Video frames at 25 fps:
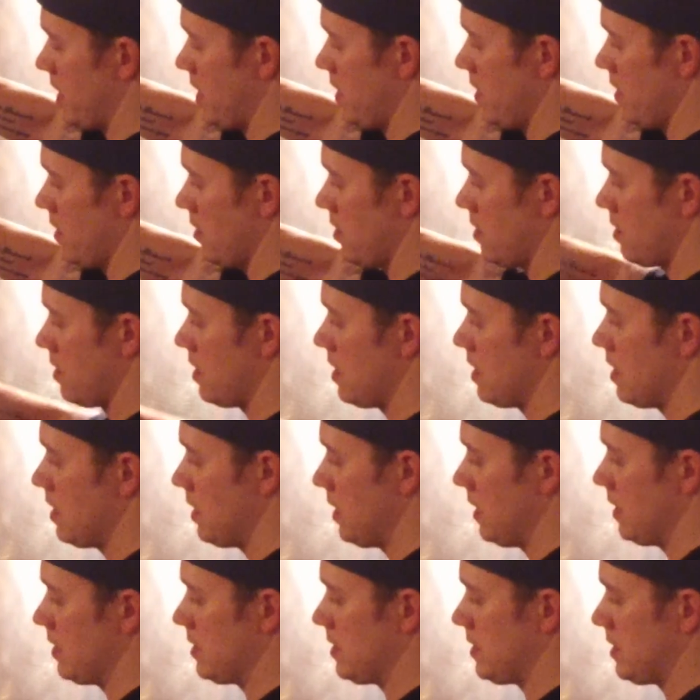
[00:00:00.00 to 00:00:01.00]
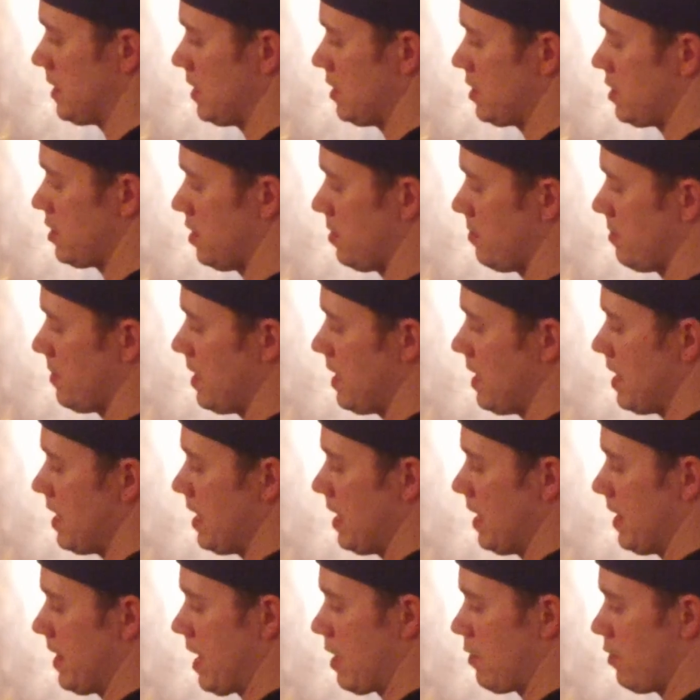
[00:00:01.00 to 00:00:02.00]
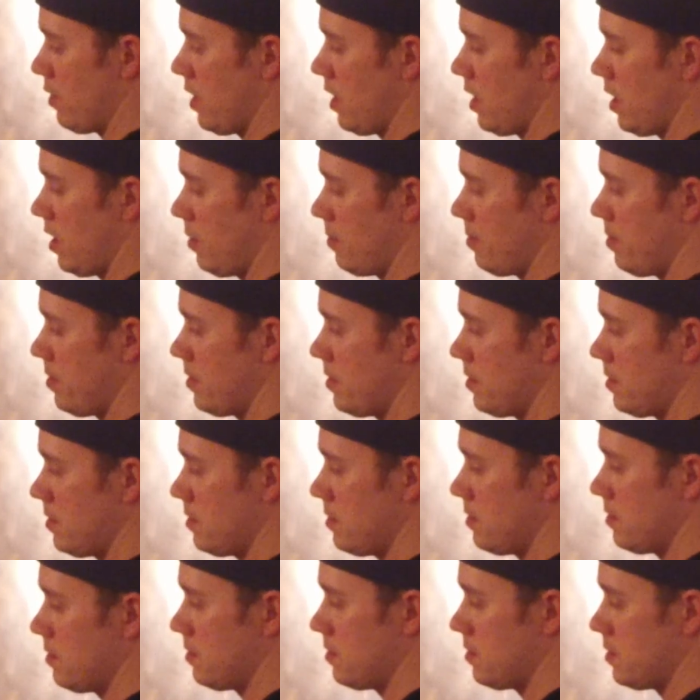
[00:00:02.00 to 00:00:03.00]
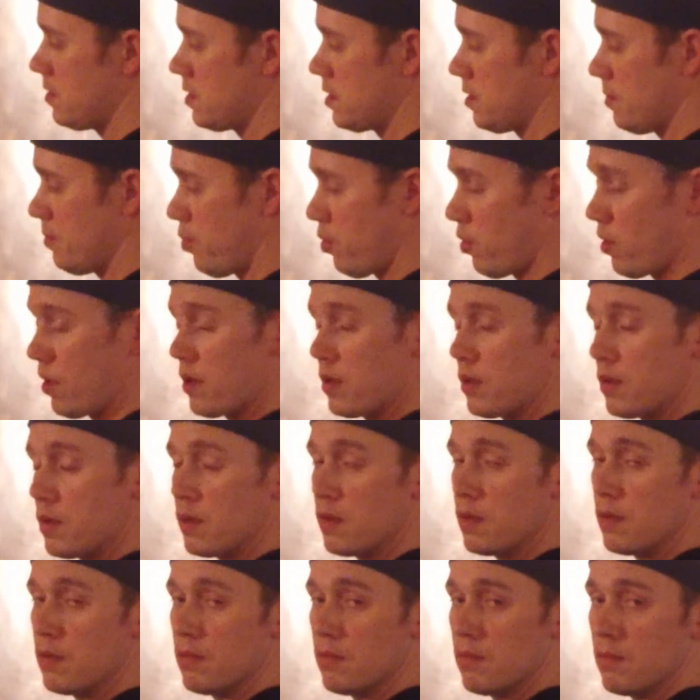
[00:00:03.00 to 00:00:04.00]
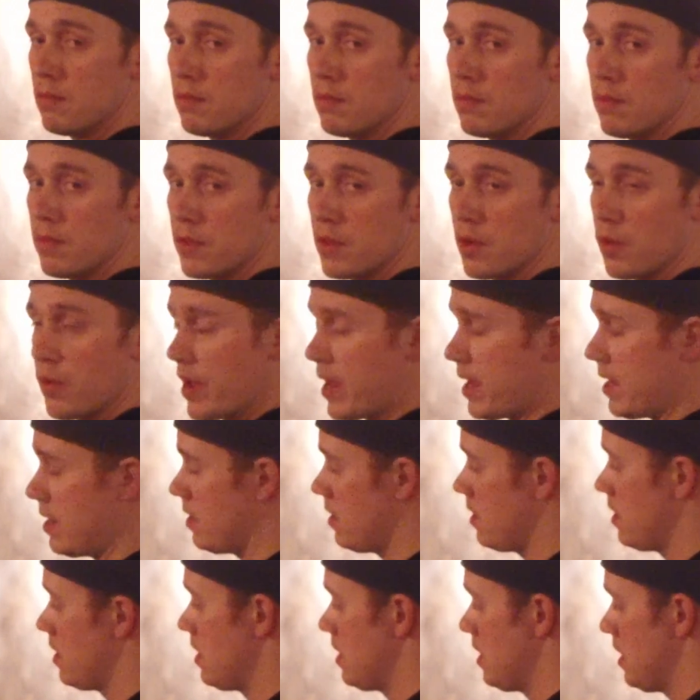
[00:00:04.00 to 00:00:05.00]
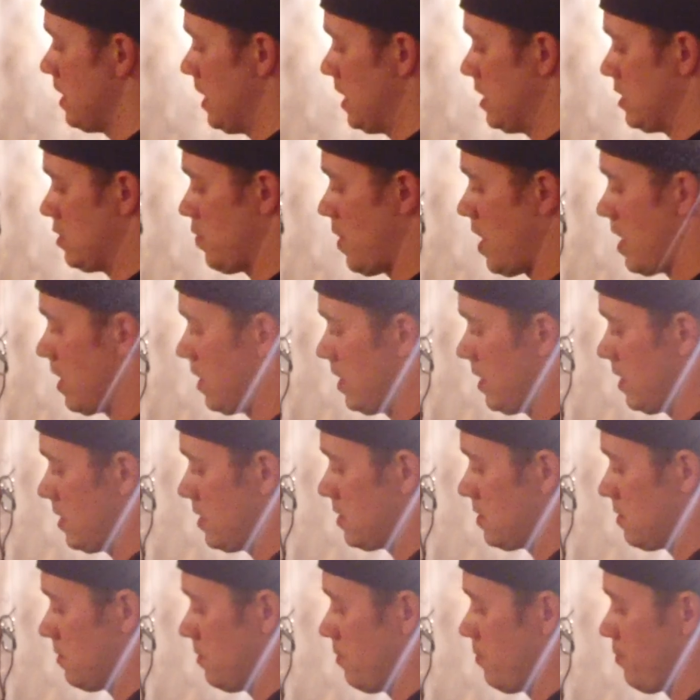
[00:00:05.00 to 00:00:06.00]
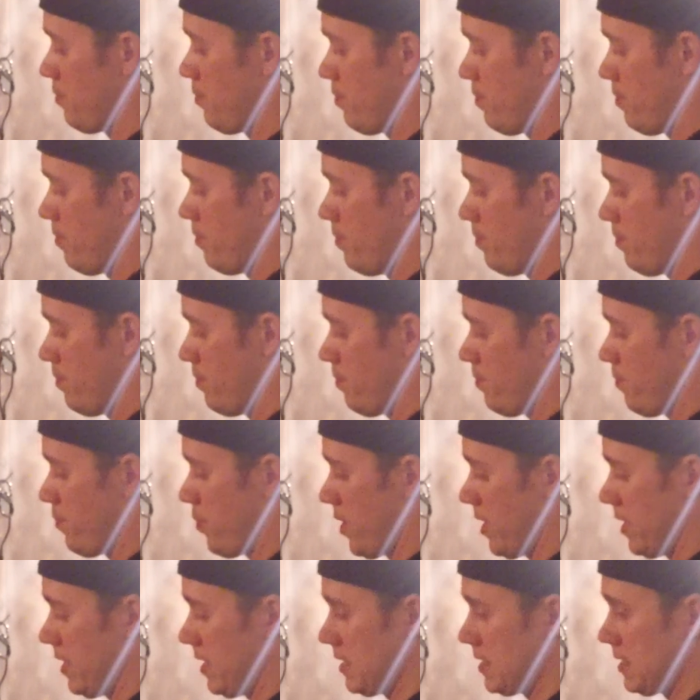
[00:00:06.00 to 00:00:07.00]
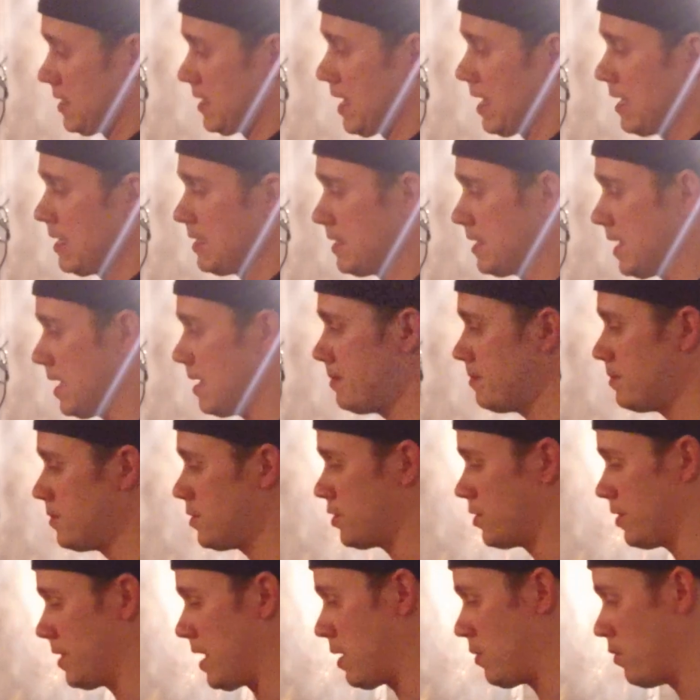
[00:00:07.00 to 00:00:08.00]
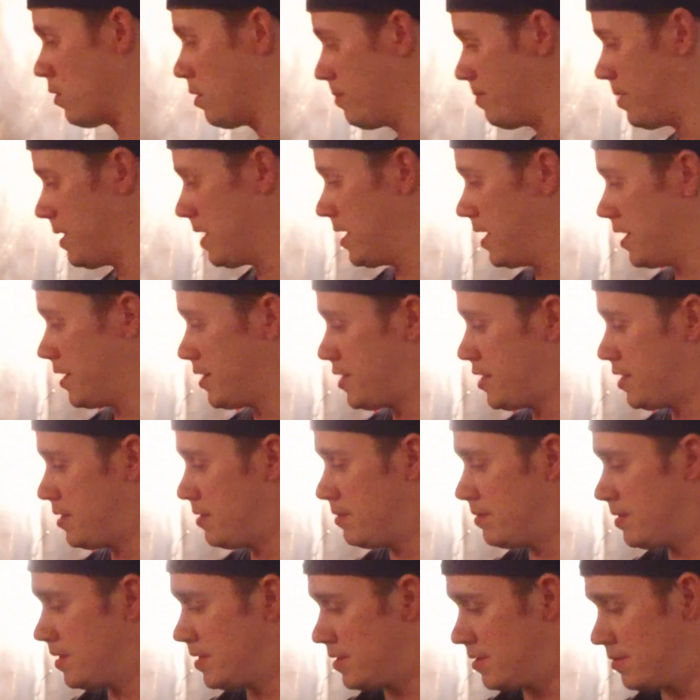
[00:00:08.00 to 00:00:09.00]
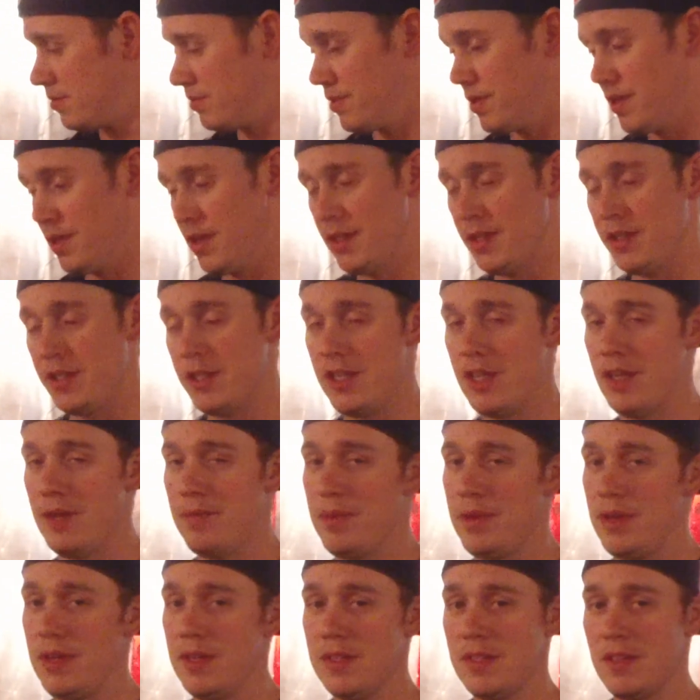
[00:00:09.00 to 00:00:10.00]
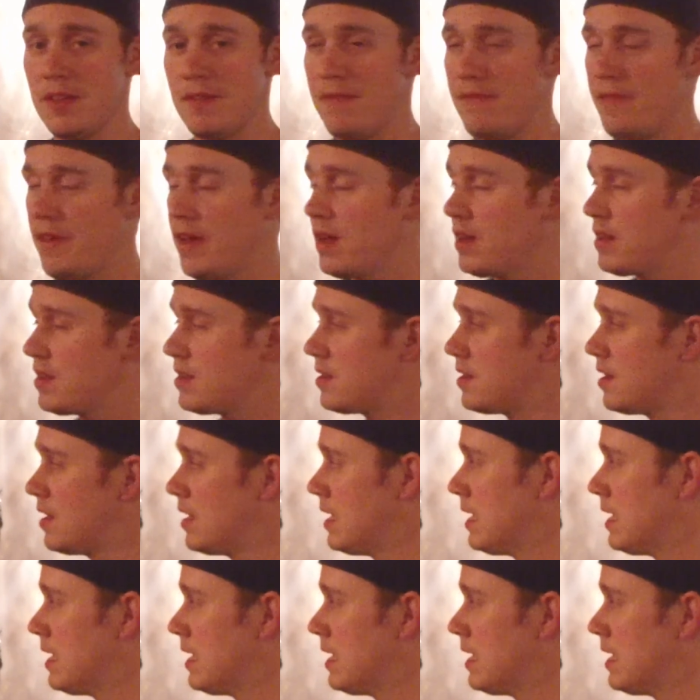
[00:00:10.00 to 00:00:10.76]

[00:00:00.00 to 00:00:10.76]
here, and cinch them, and that will help support the weight as well as bring the sides up, so that won't be an issue. It's a really cheap, easy fix.